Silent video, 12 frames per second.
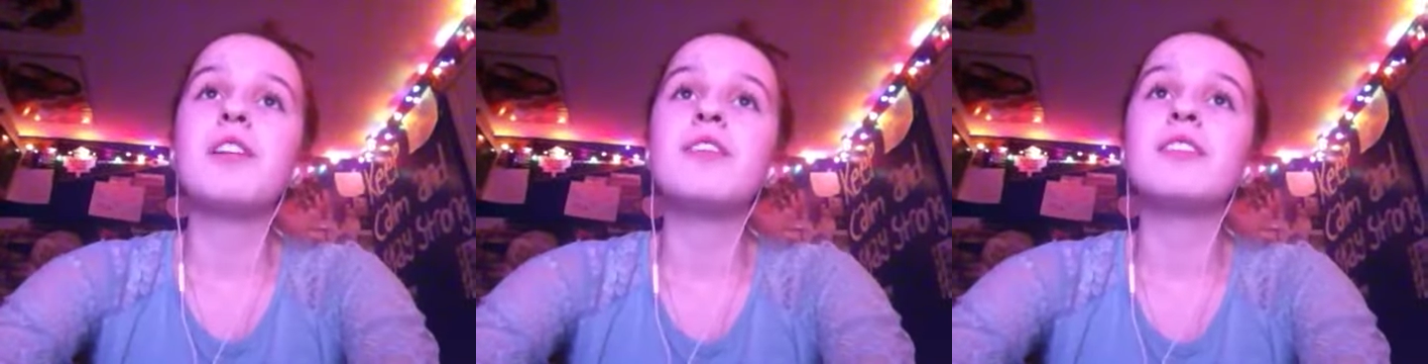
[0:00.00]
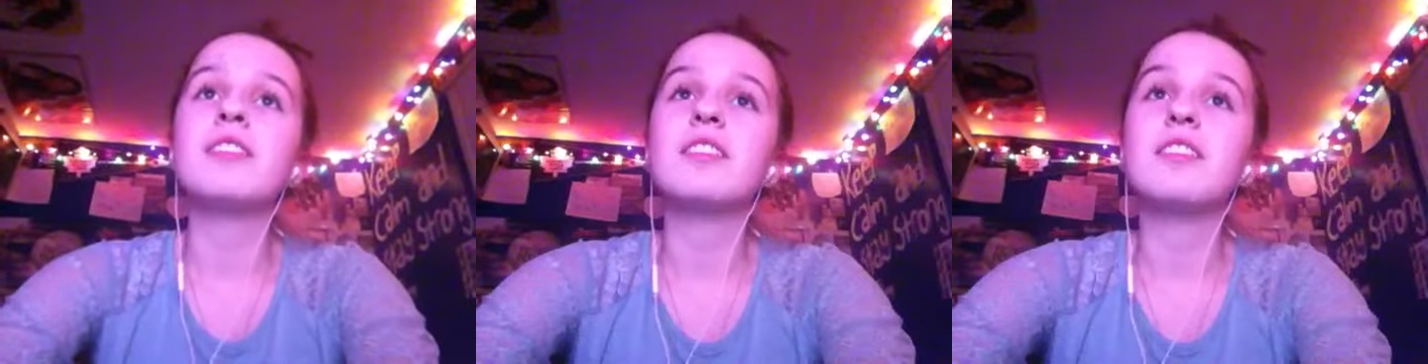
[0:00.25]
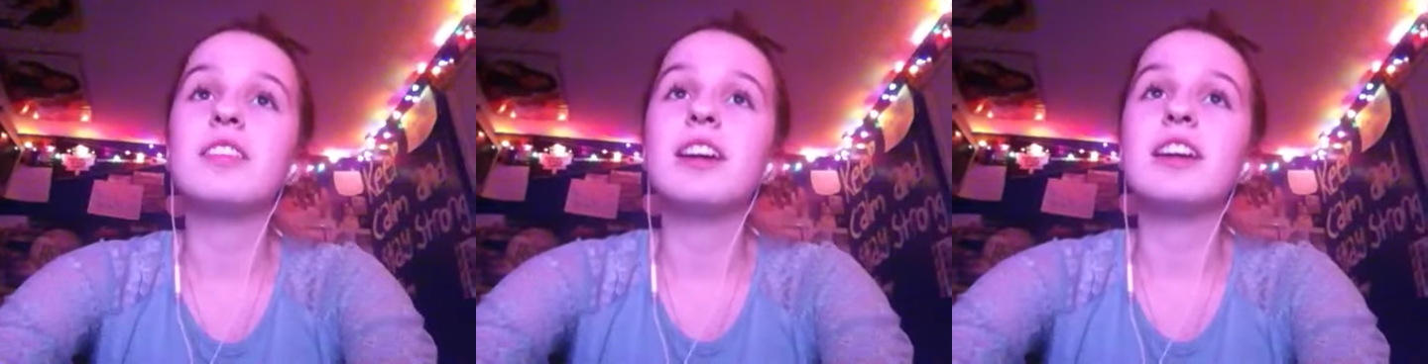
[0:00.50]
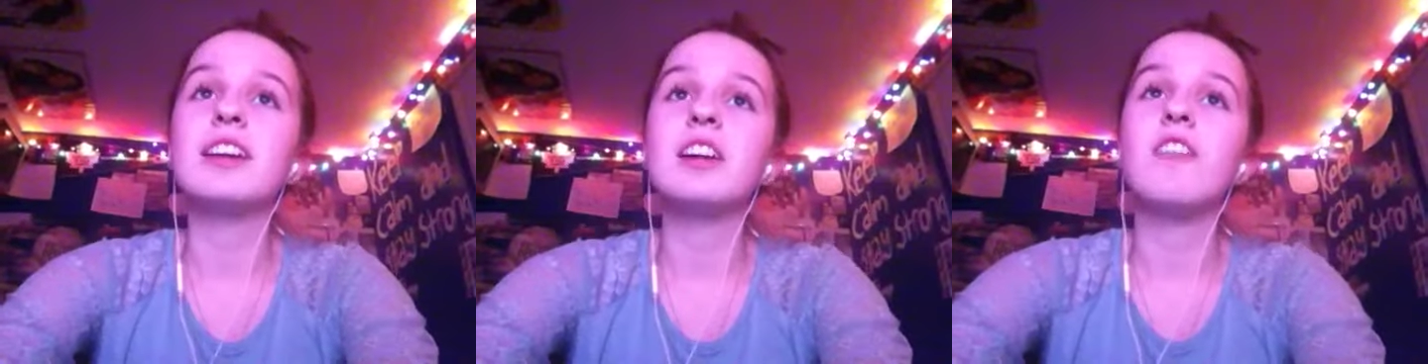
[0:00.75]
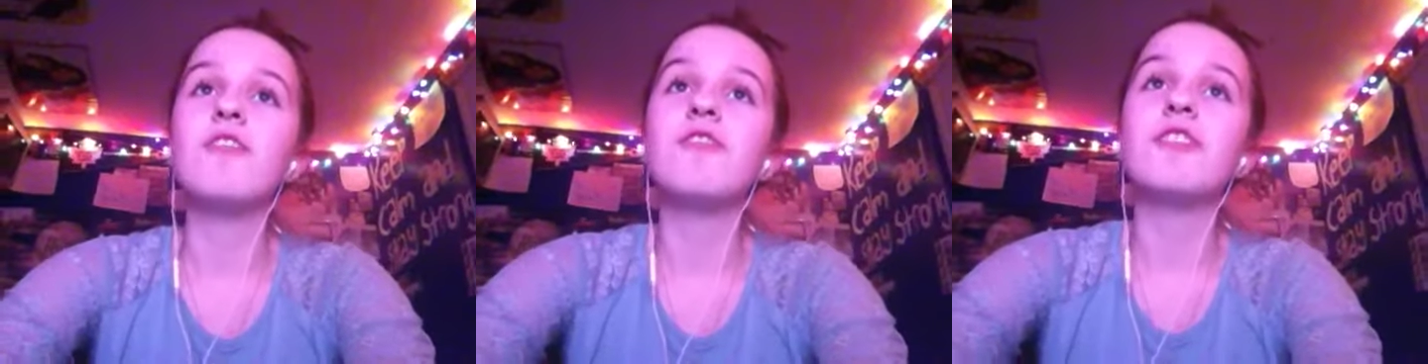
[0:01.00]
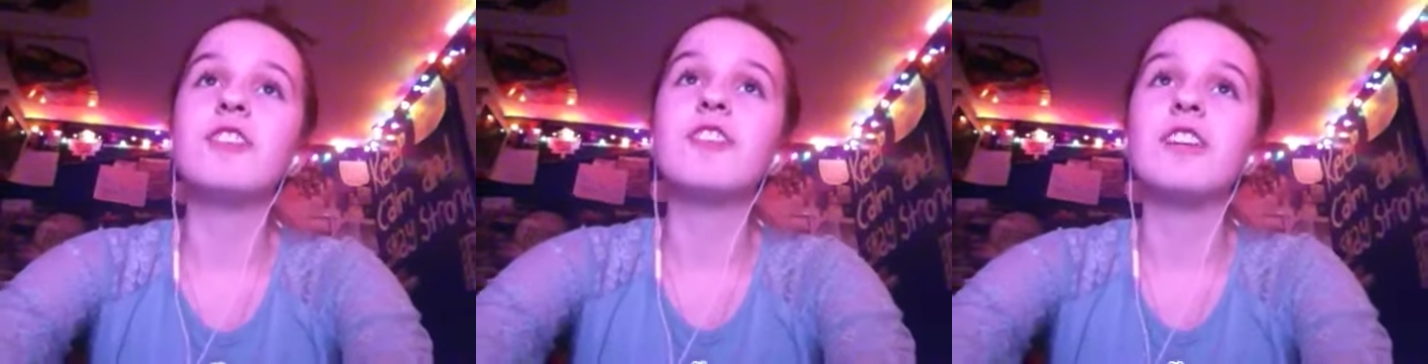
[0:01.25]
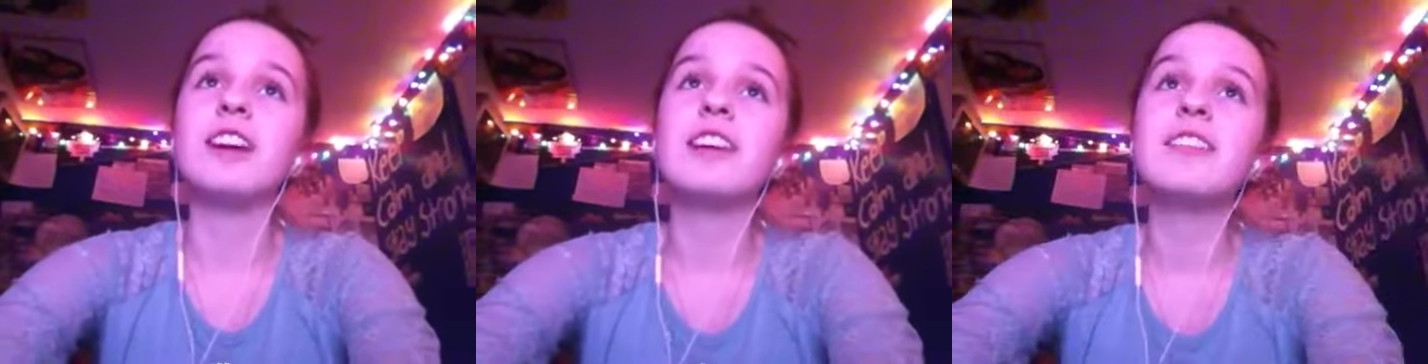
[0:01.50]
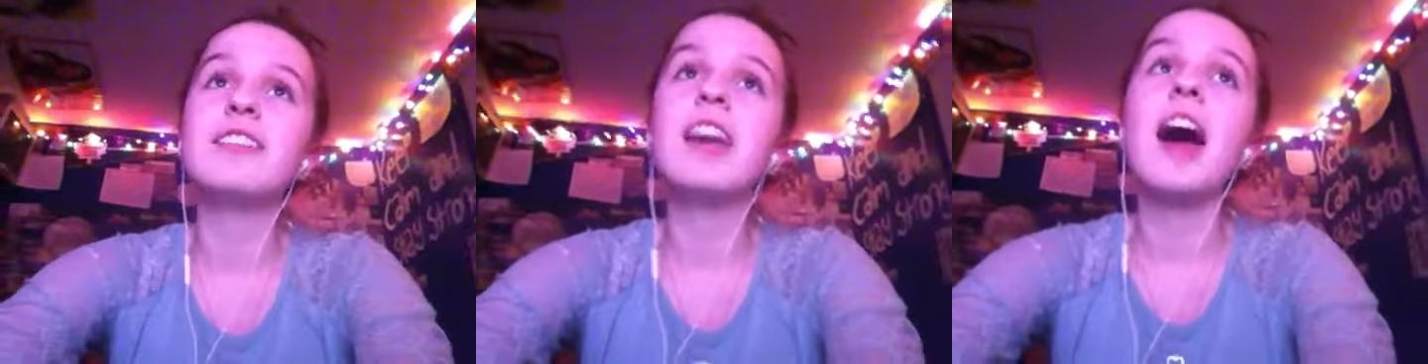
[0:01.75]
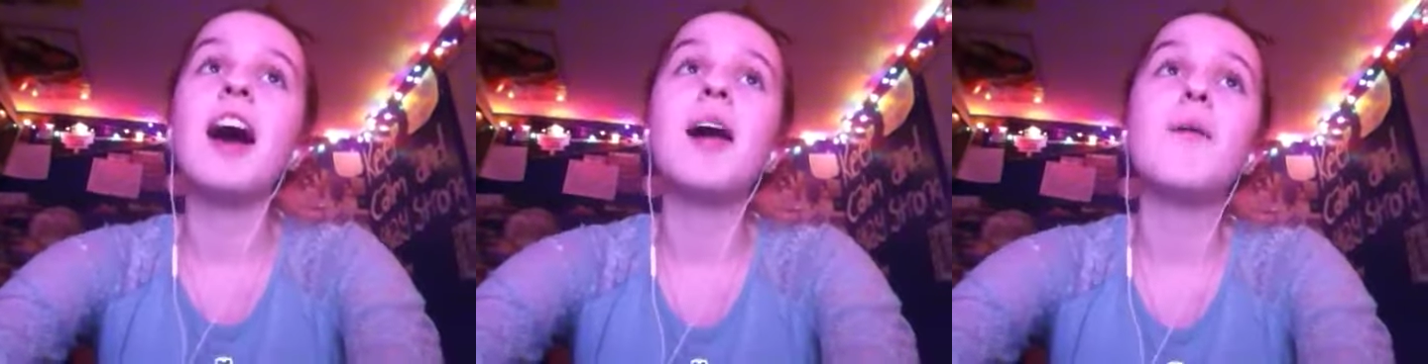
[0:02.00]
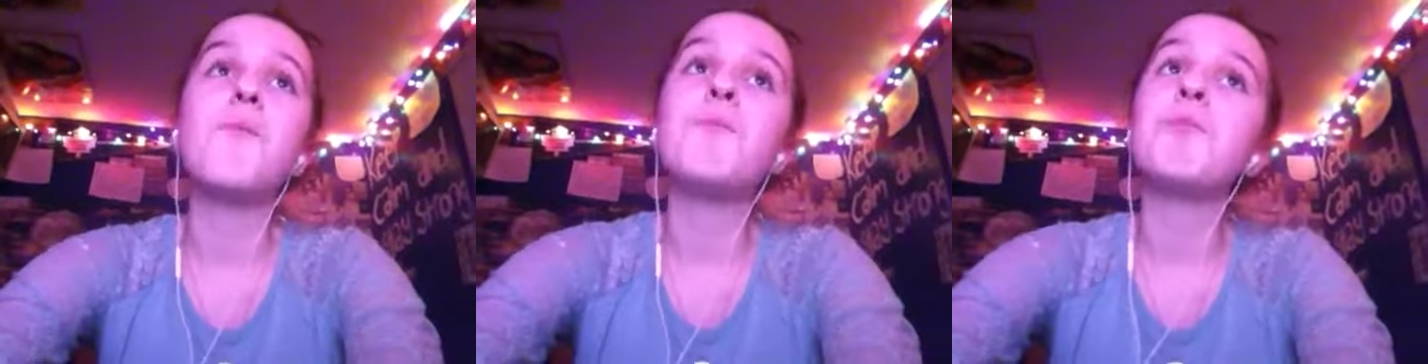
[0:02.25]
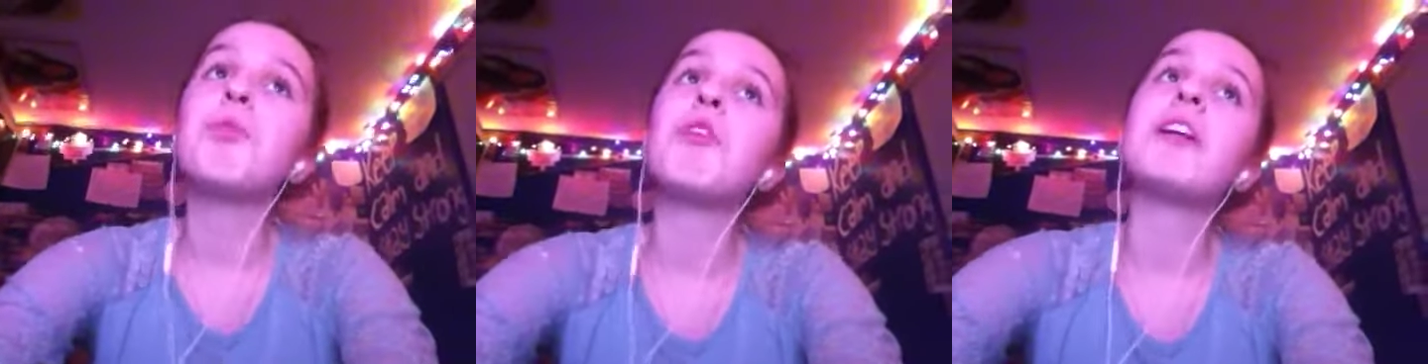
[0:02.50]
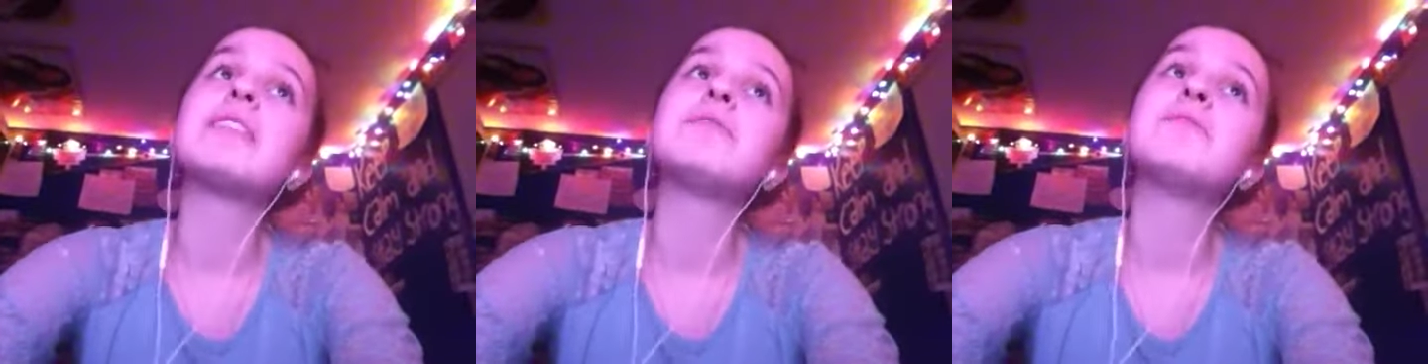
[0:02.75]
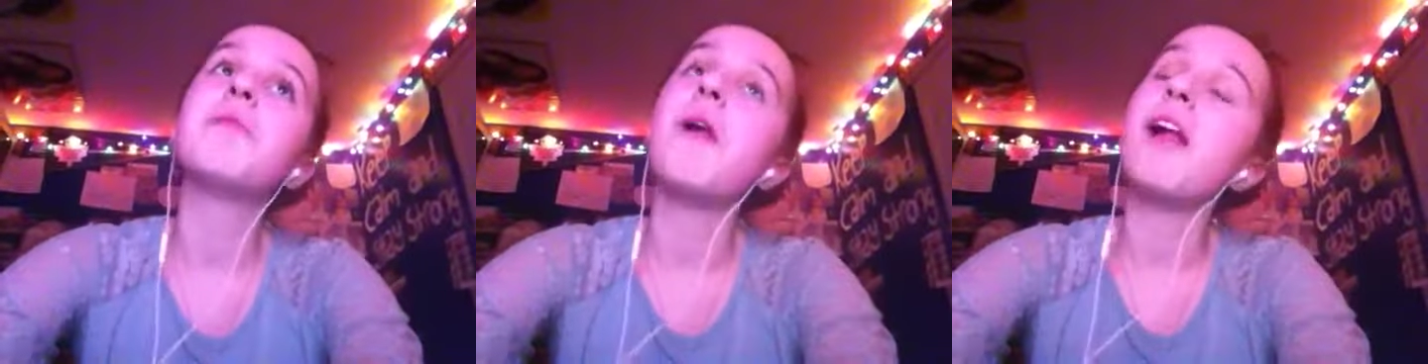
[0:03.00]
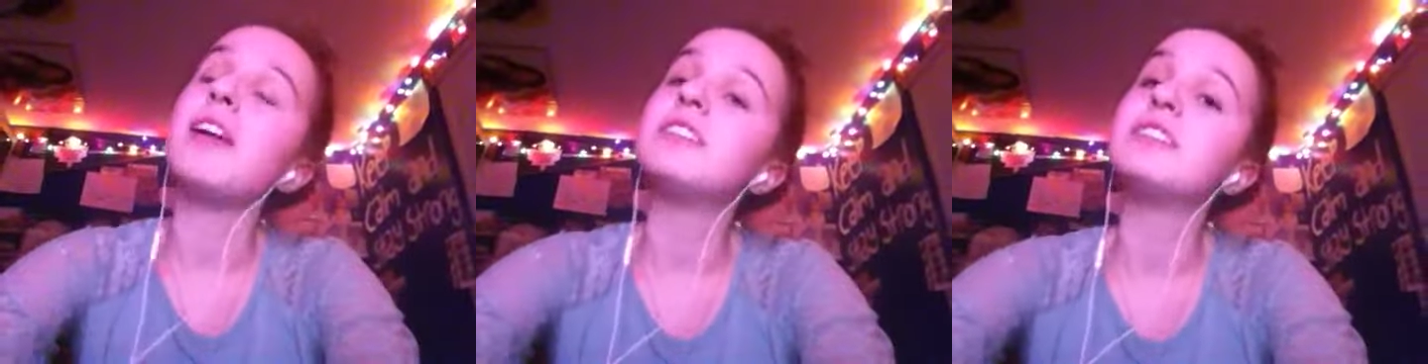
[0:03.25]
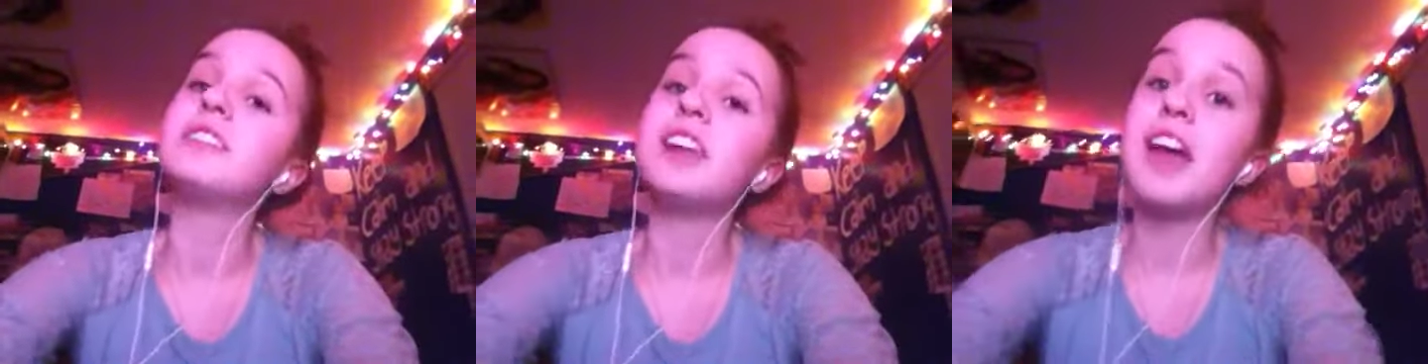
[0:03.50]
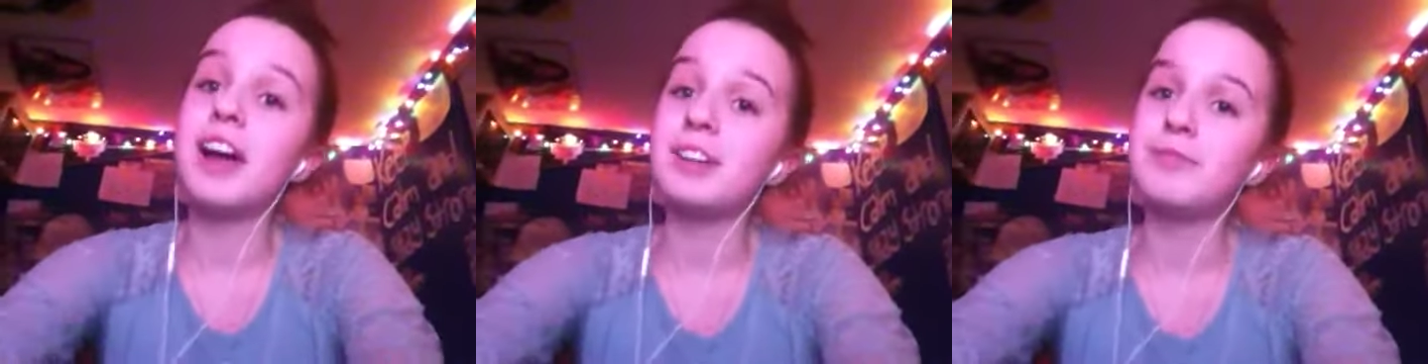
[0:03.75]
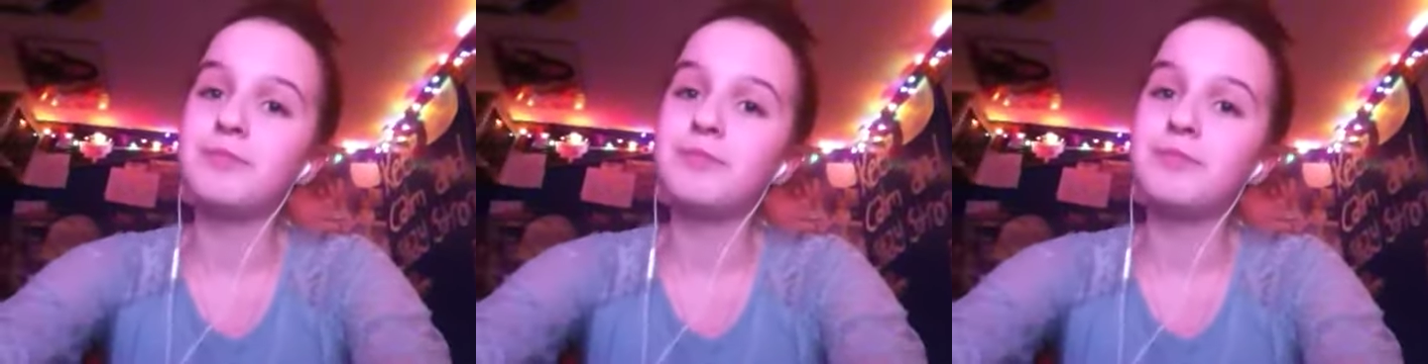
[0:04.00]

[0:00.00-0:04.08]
Sticking up for Greg Scott. Yeah.